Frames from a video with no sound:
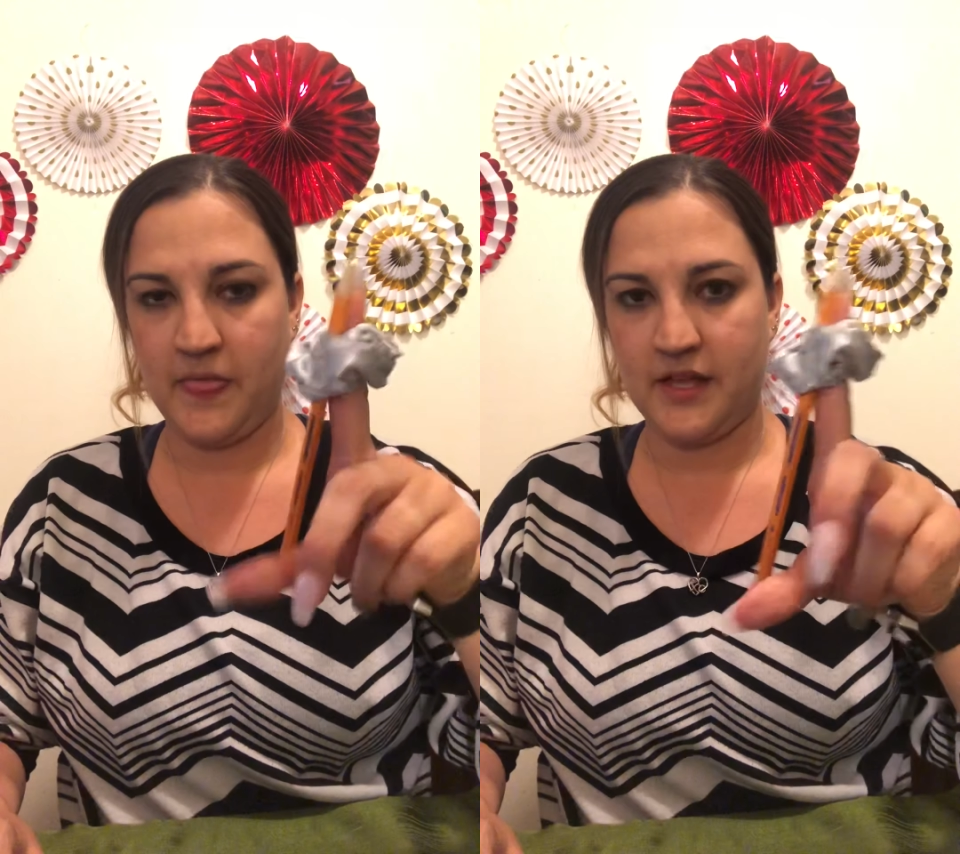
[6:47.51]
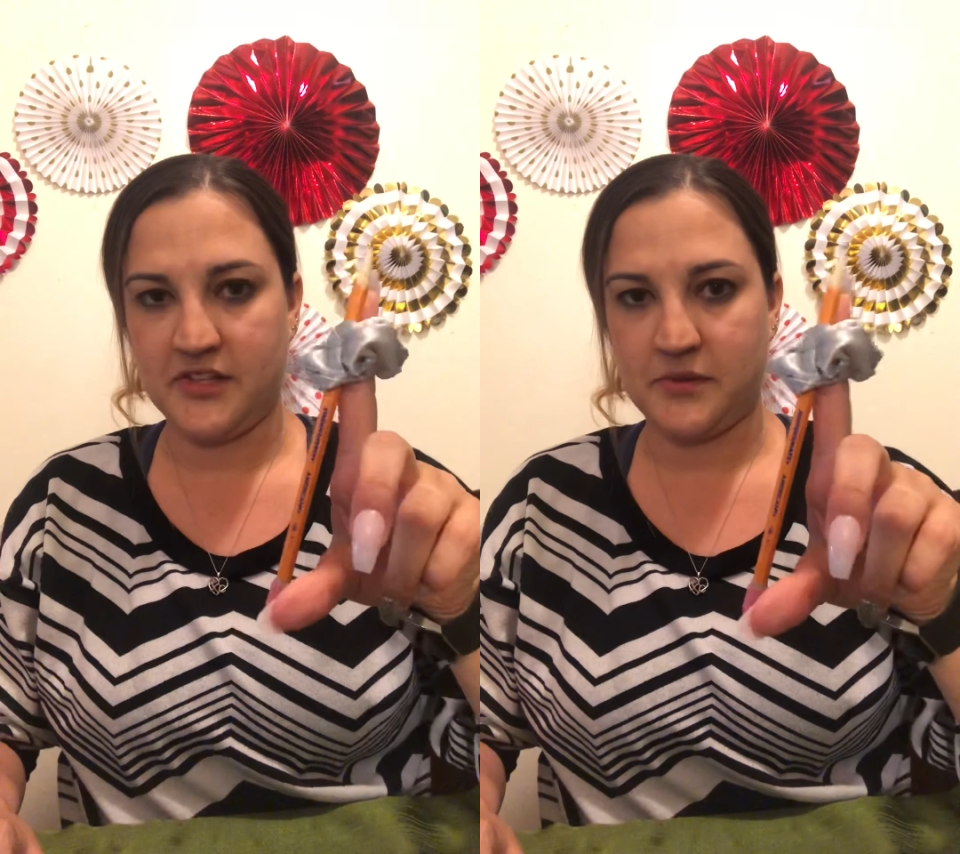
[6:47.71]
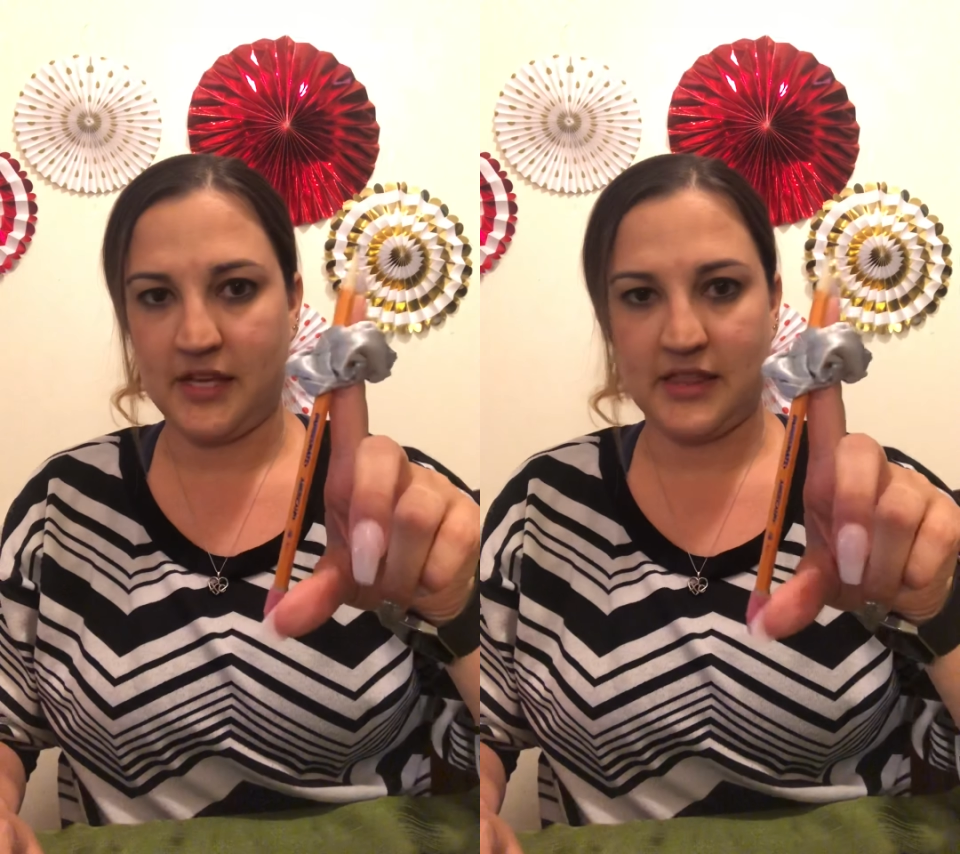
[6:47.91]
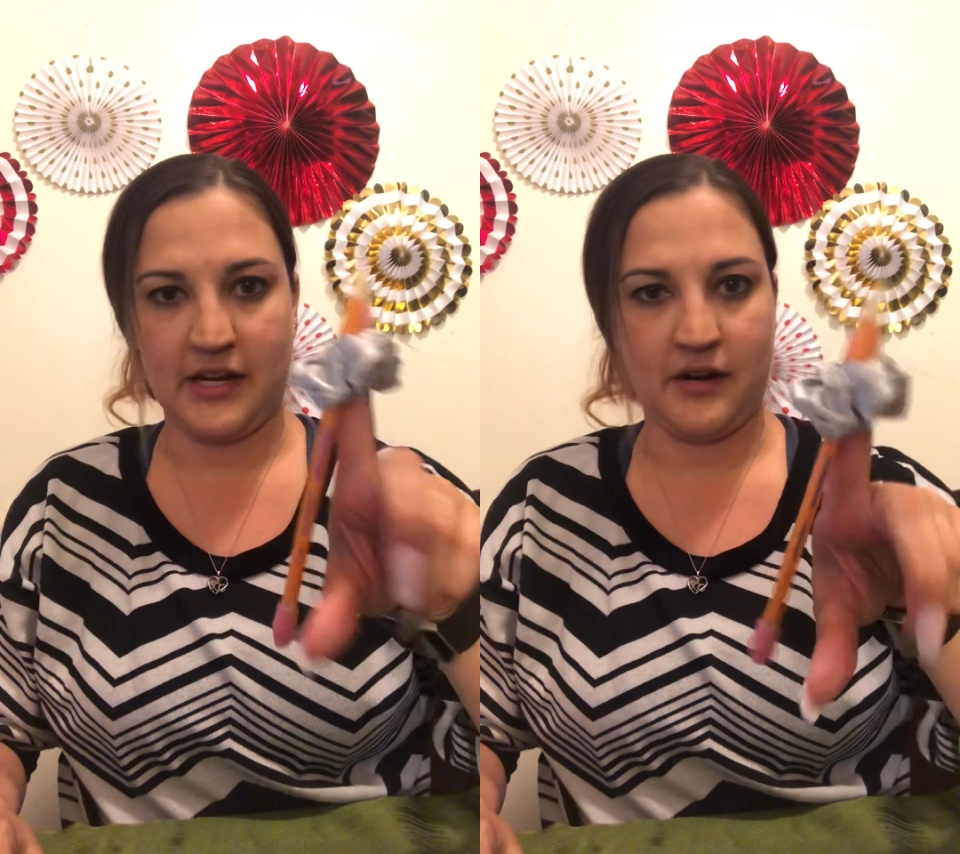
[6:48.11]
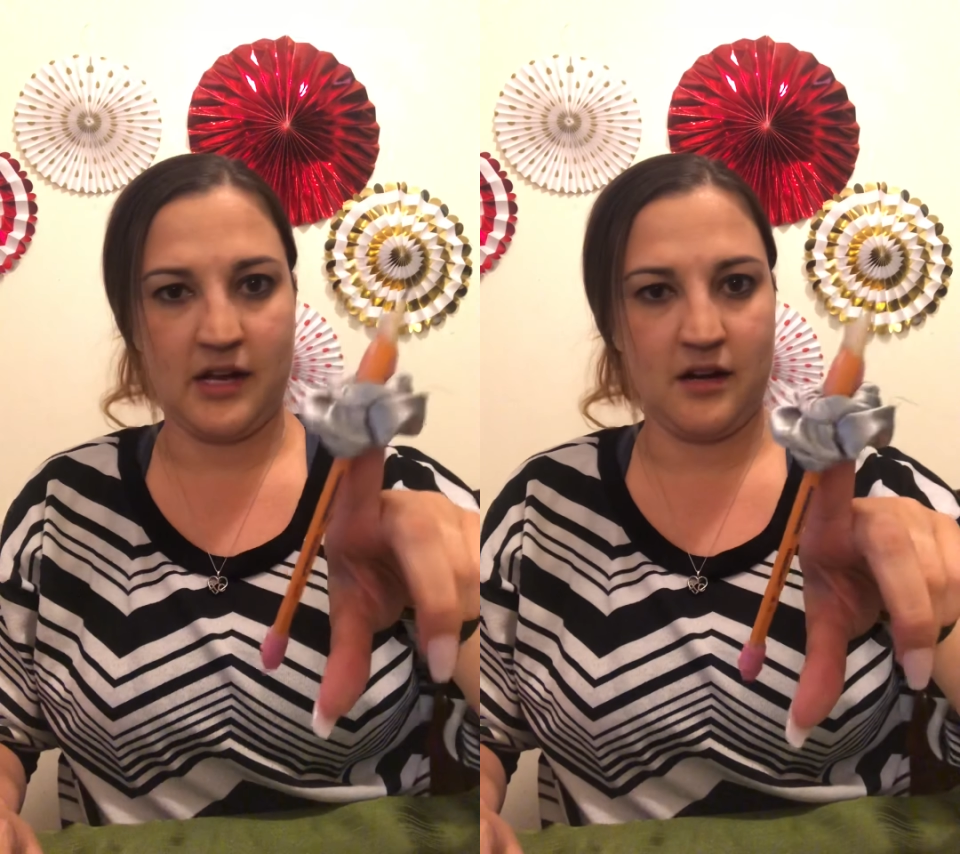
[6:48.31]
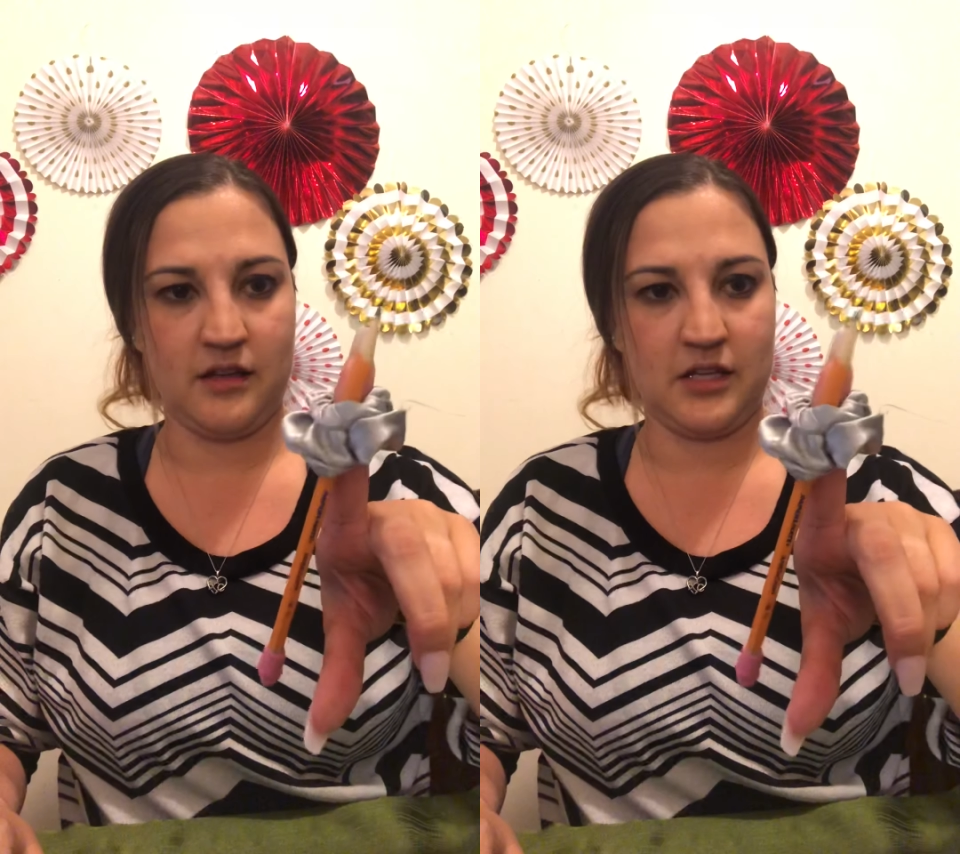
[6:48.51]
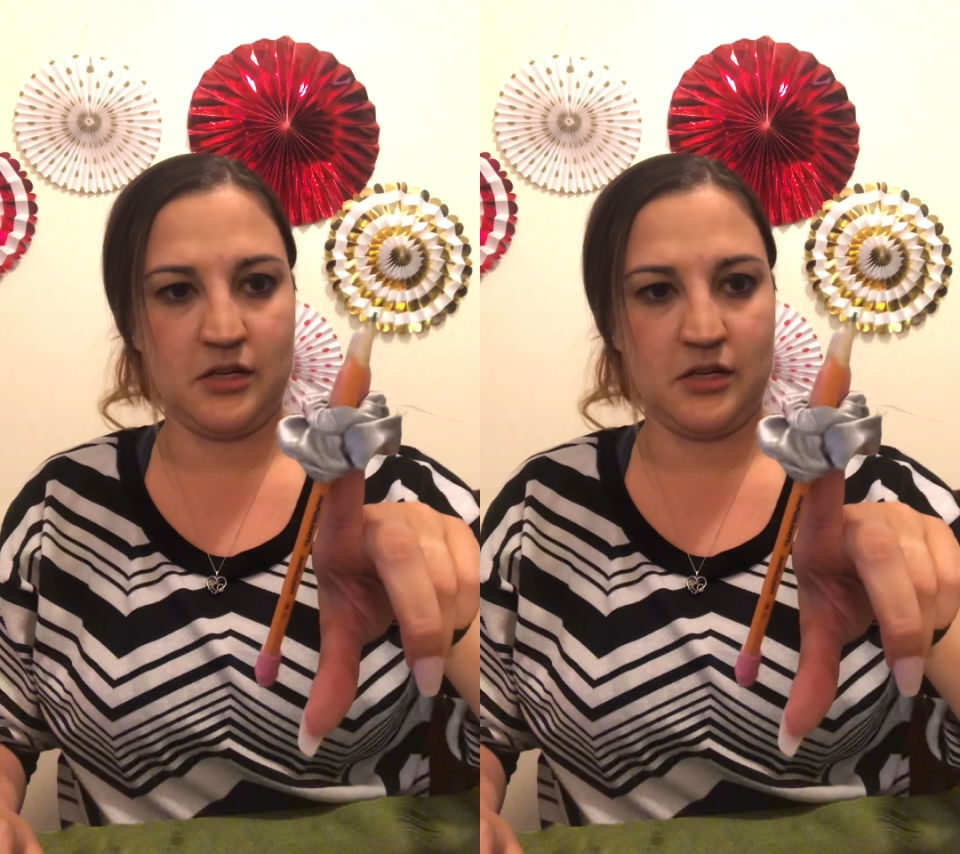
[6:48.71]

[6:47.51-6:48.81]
it's right there, and all I